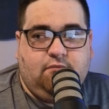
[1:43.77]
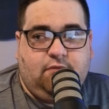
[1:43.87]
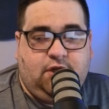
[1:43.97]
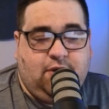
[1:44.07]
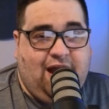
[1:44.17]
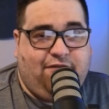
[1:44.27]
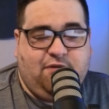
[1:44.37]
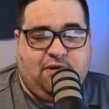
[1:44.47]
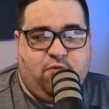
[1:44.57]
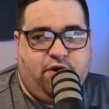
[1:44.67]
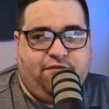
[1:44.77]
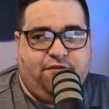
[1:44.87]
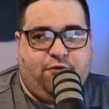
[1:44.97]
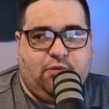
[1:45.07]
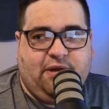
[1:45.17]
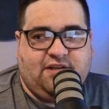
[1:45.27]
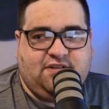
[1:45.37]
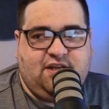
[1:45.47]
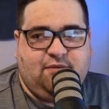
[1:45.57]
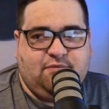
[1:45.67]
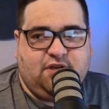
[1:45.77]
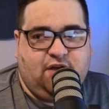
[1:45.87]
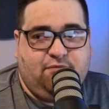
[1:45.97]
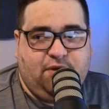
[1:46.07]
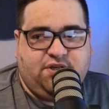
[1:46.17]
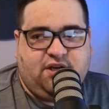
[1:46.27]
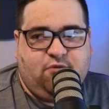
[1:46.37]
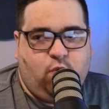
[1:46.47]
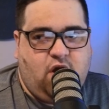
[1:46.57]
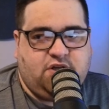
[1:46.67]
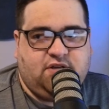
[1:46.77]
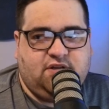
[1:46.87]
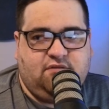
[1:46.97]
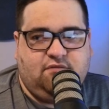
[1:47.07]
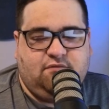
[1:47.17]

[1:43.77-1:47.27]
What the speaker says: you have to be one of the four best teams of Michigan, Washington,